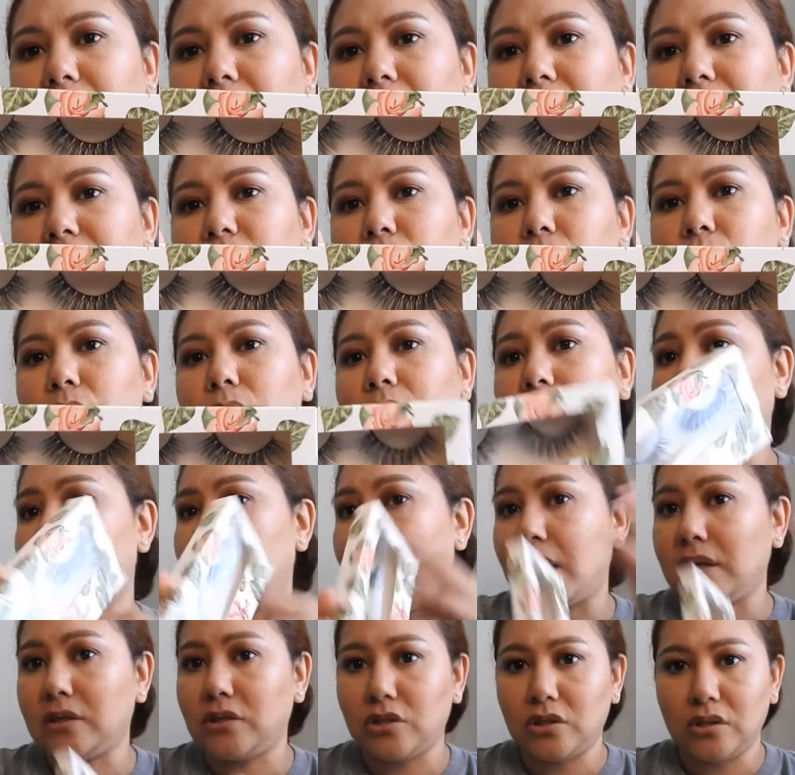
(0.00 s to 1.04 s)
I don't wear
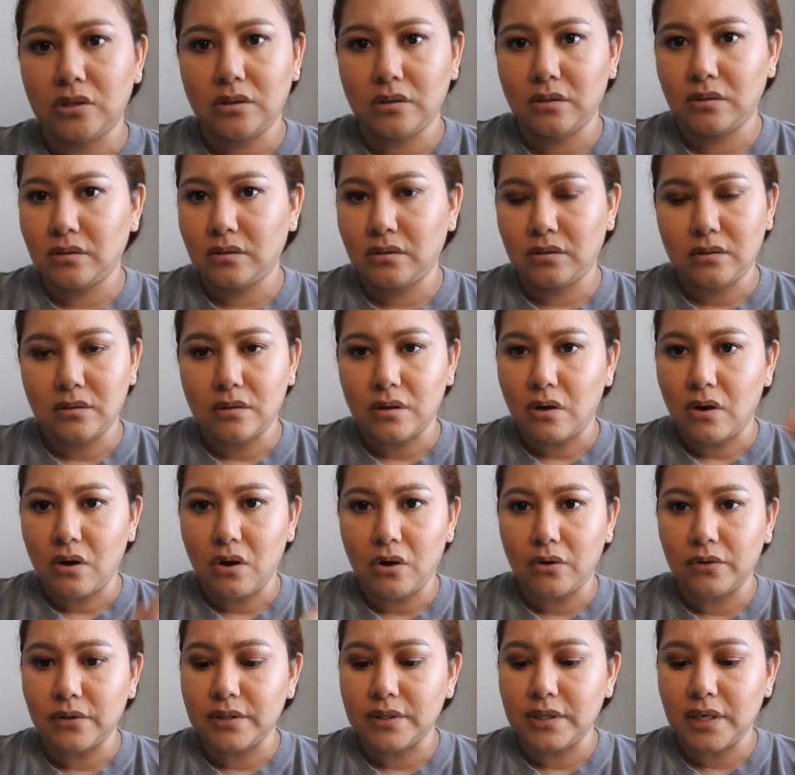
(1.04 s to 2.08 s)
lashes
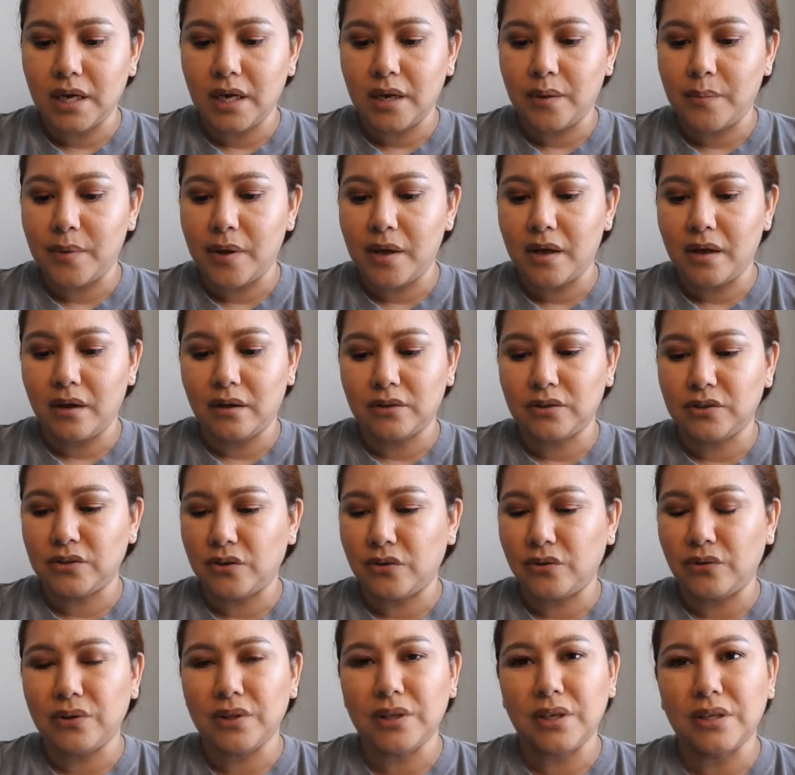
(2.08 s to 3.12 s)
all the time.
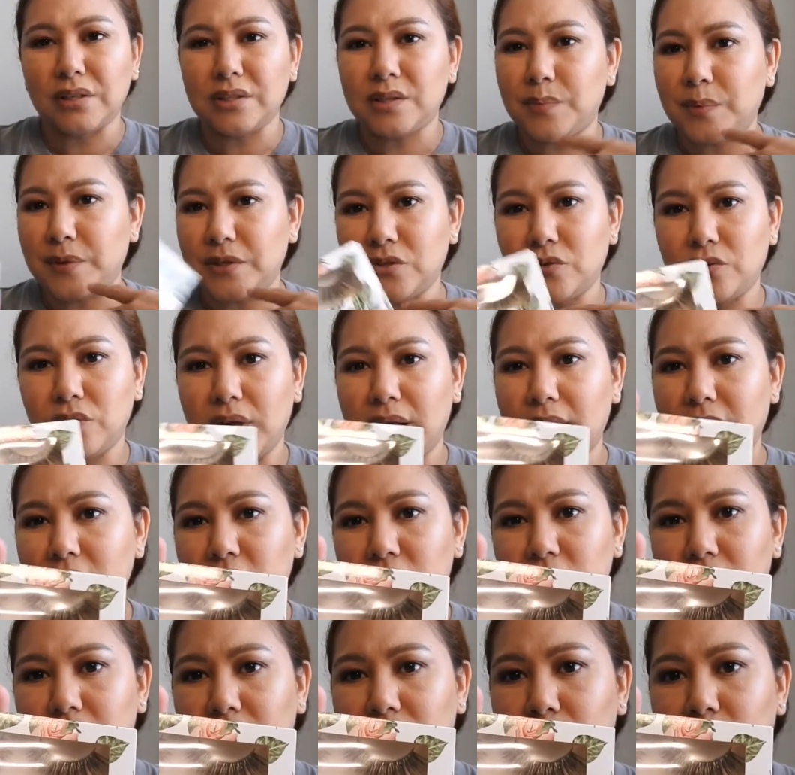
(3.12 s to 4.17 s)
Only on special
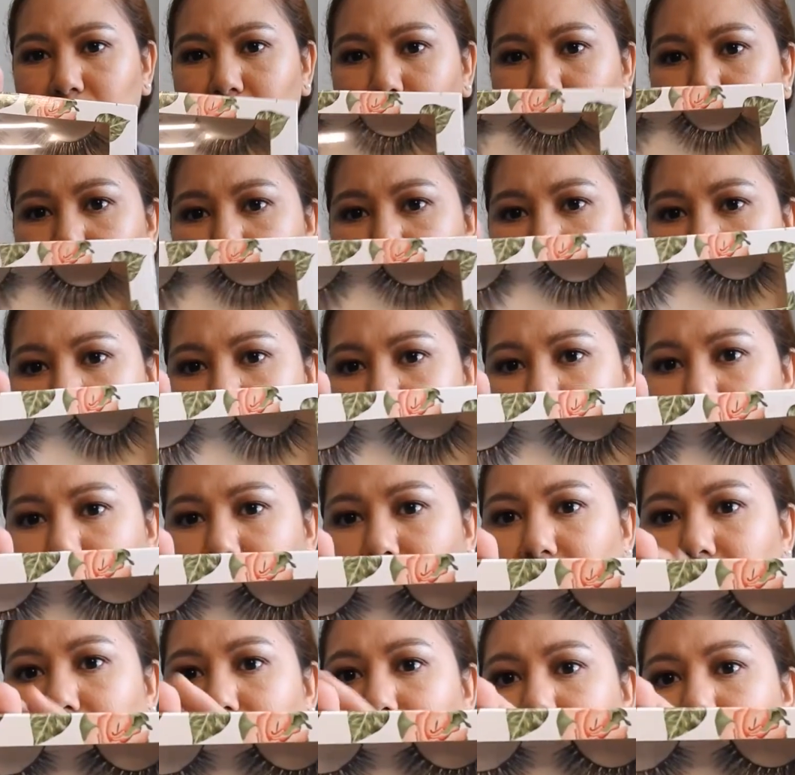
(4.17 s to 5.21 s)
occasions I will, but this is
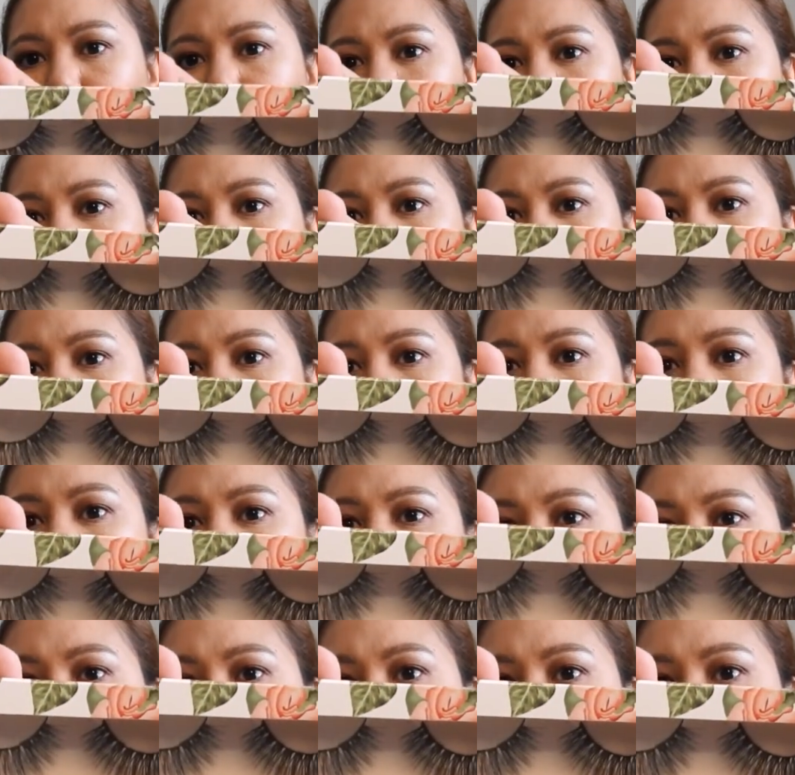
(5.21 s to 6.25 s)
not a lash
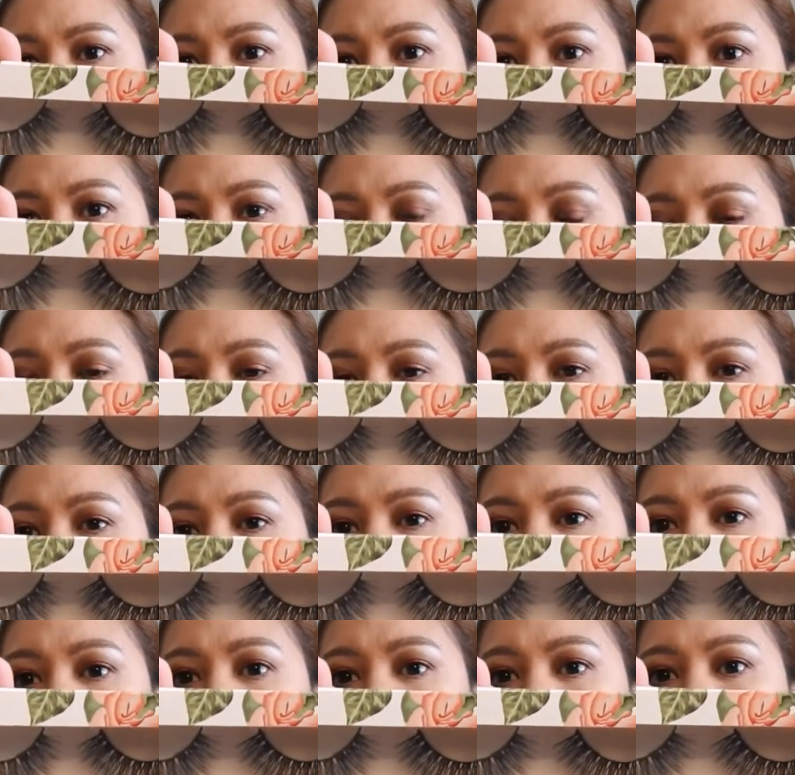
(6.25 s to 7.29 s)
that I would probably
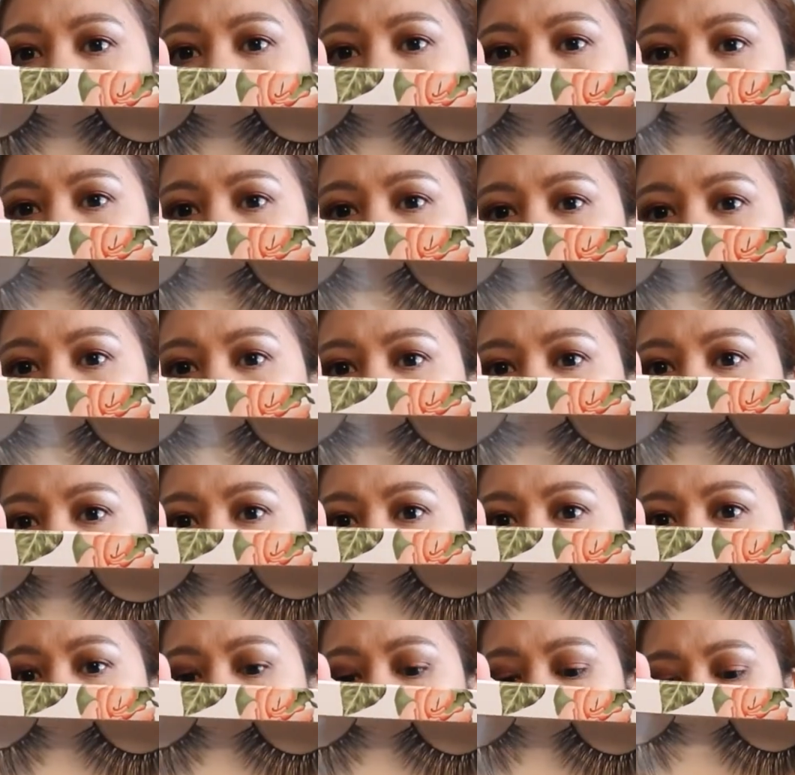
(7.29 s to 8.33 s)
wear at
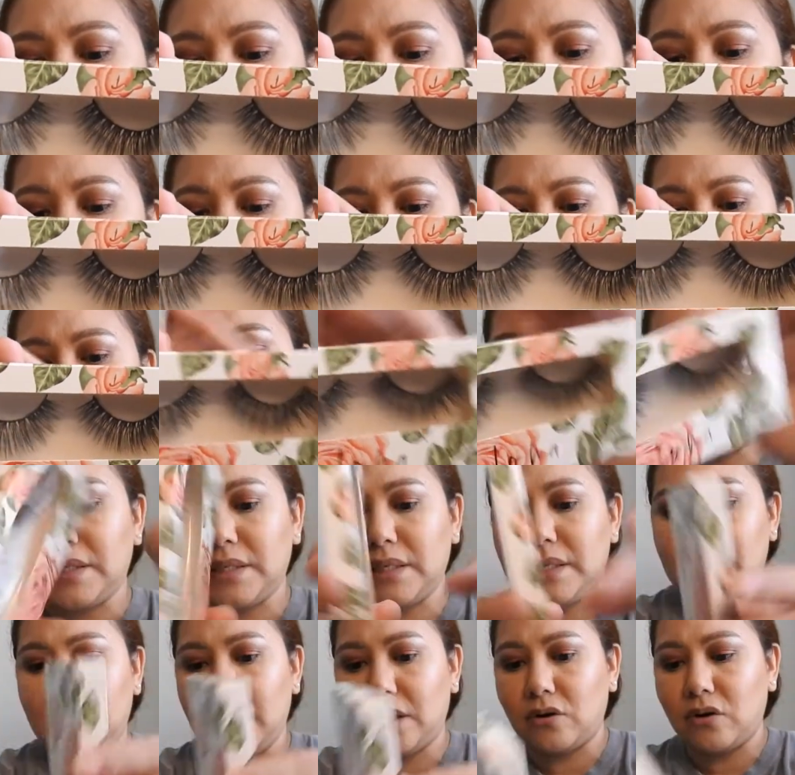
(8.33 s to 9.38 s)
all, so I'll be
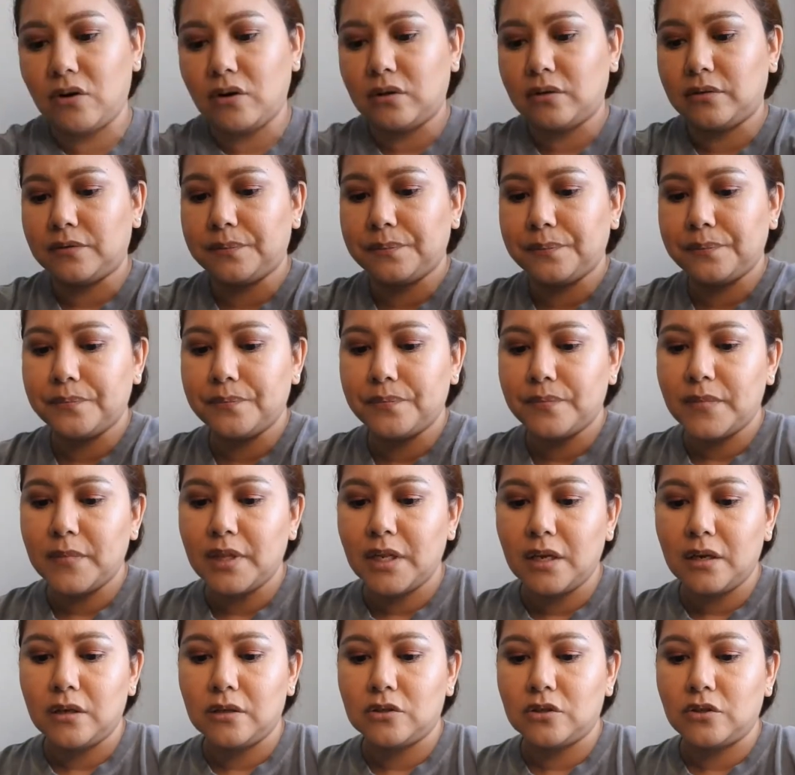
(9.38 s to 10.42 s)
passing that on.
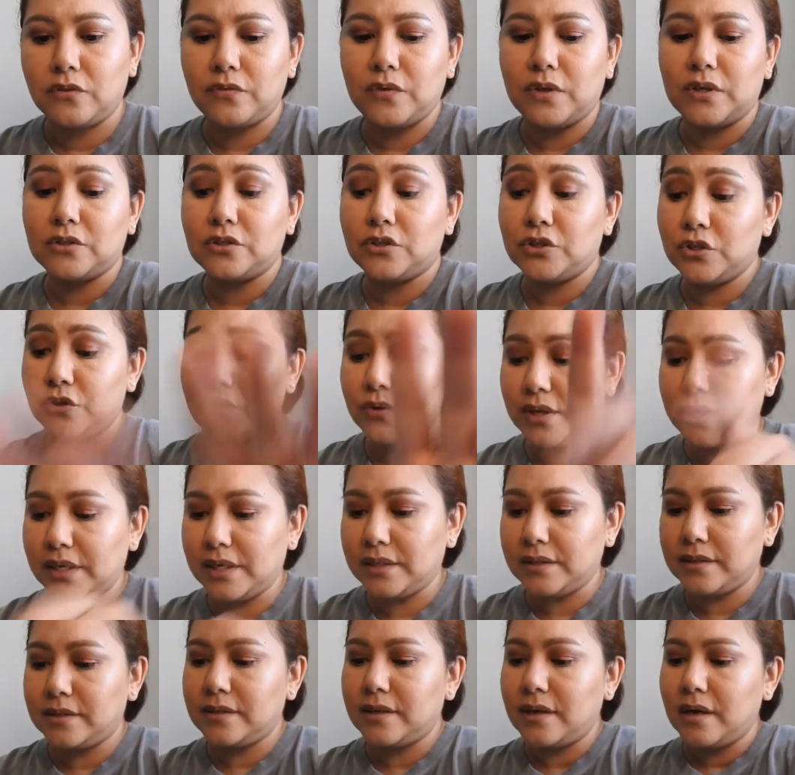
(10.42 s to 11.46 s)
So there's 2
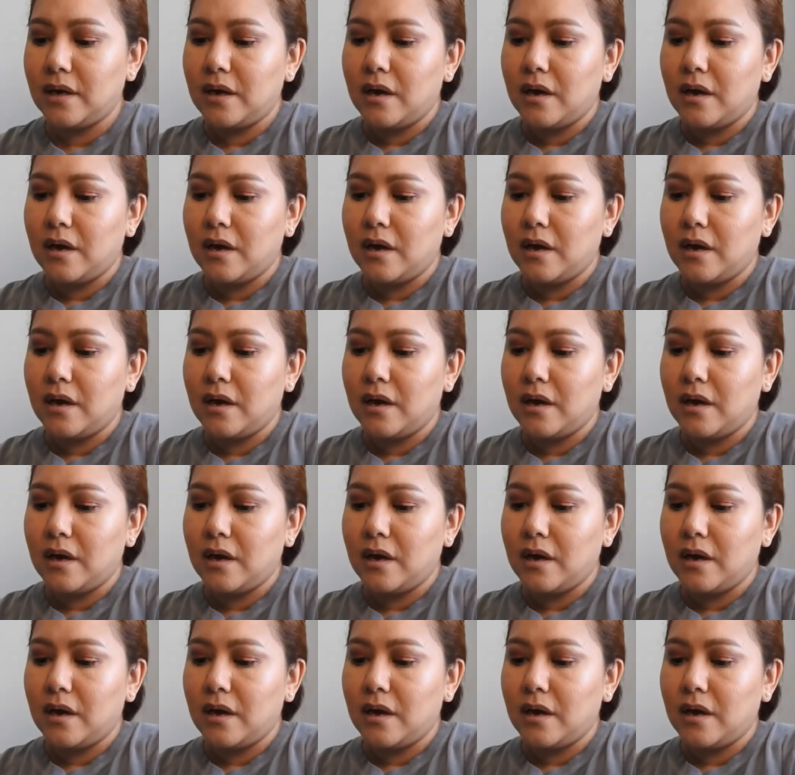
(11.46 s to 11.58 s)
things.